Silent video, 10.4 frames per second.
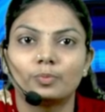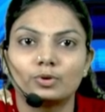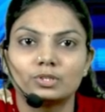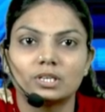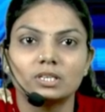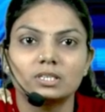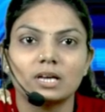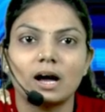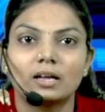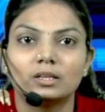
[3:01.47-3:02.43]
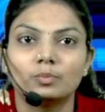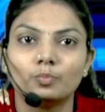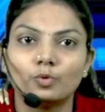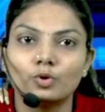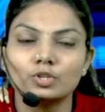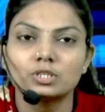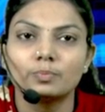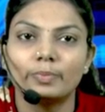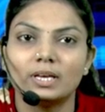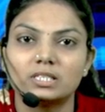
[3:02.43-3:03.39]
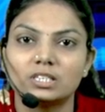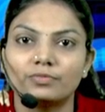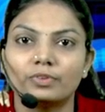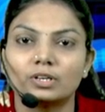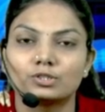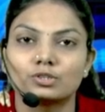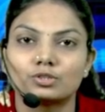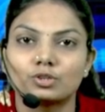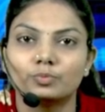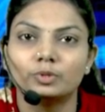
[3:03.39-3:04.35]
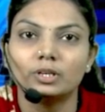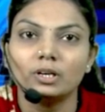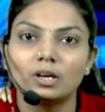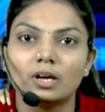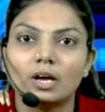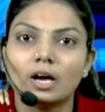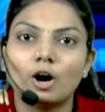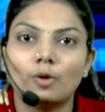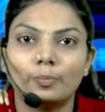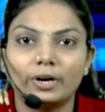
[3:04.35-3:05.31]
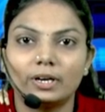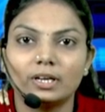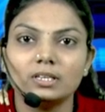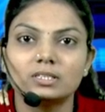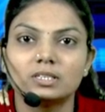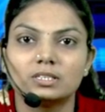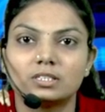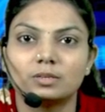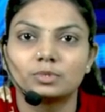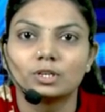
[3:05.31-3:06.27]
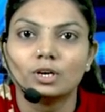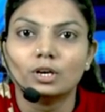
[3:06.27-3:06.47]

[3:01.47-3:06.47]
process are the most basic functions of the operating systems.